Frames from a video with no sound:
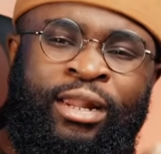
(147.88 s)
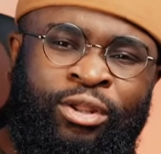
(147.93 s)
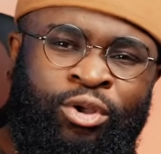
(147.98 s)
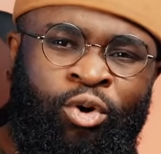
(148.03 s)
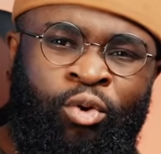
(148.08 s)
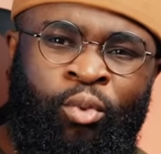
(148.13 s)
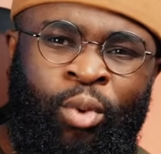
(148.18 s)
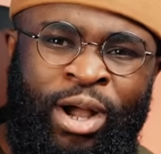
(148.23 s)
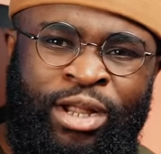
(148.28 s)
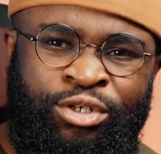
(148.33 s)

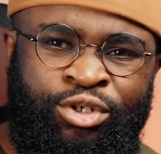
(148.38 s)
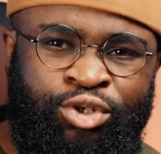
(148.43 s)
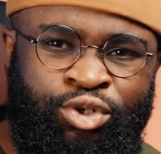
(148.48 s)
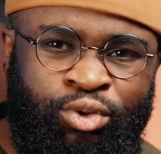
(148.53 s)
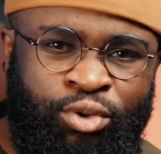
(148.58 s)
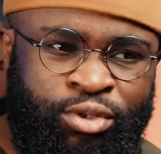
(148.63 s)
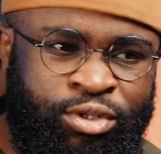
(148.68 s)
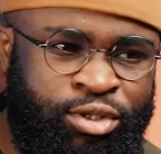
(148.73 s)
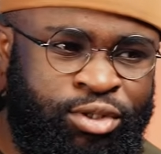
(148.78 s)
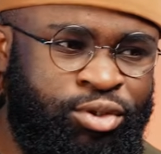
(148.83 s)
your one
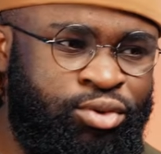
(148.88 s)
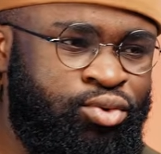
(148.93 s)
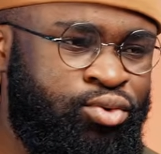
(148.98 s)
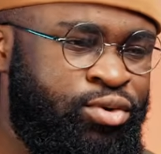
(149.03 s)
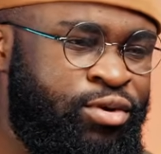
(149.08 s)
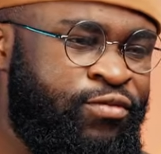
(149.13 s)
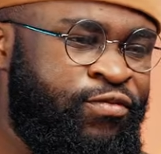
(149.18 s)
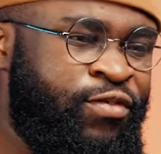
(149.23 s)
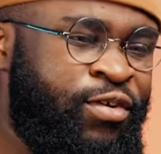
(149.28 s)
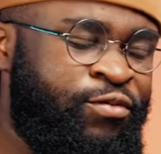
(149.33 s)
shot to
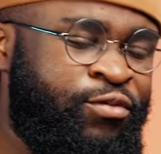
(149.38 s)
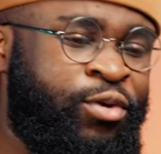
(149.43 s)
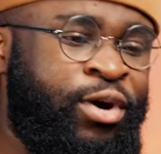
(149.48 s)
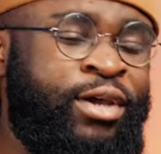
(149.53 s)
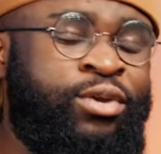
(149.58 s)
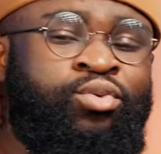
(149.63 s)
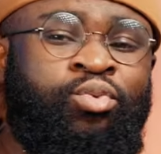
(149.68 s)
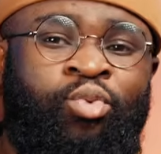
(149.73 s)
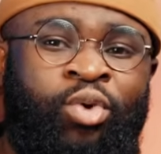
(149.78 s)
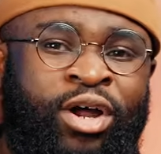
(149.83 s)
the
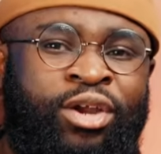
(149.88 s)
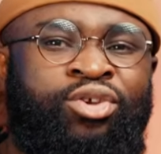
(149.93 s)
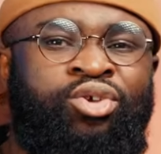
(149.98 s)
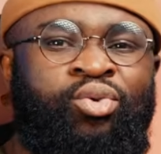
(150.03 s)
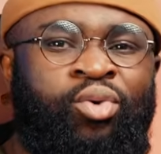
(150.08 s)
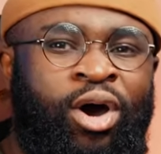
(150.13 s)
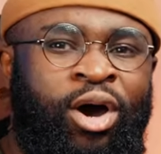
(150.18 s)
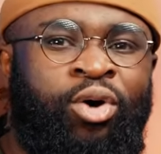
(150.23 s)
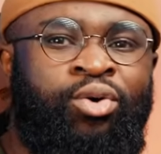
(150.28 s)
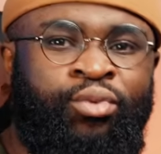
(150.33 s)
favorite one
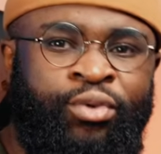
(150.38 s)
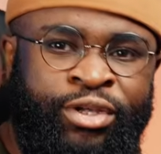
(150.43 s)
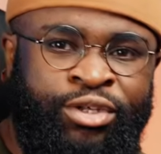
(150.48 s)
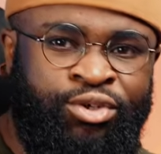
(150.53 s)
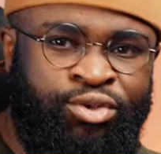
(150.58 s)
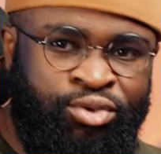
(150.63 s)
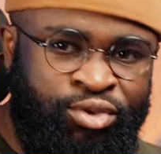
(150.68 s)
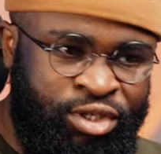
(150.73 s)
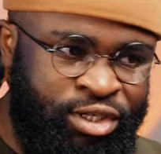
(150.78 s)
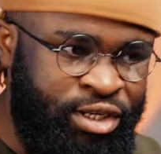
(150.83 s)
you are always
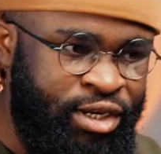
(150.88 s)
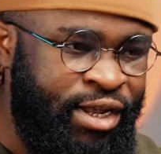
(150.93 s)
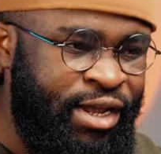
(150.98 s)
using,